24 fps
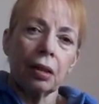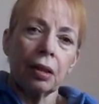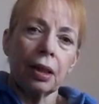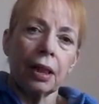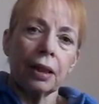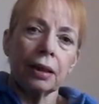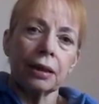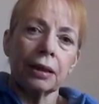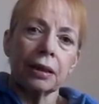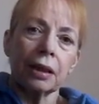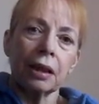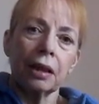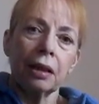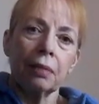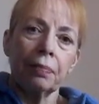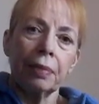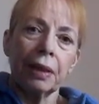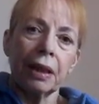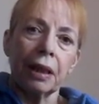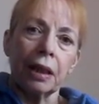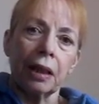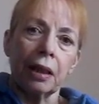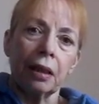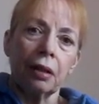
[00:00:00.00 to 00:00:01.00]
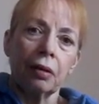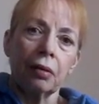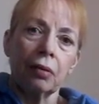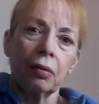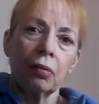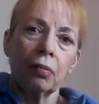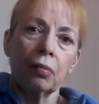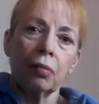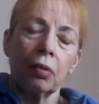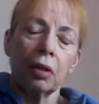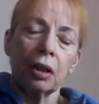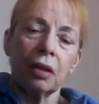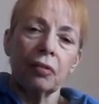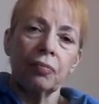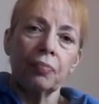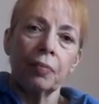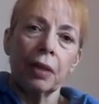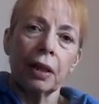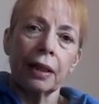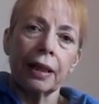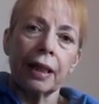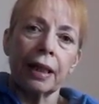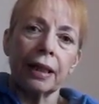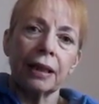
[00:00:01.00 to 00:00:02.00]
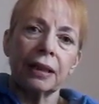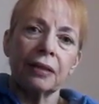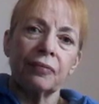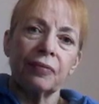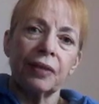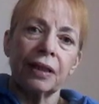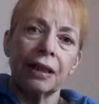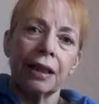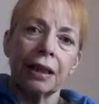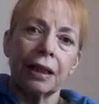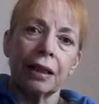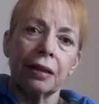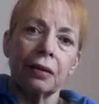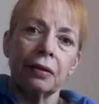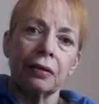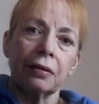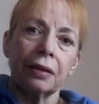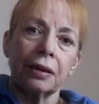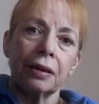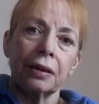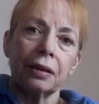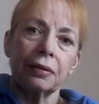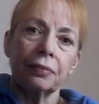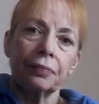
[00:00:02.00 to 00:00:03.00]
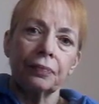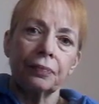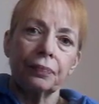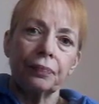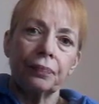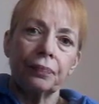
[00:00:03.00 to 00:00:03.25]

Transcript: That's going to be one of my next videos.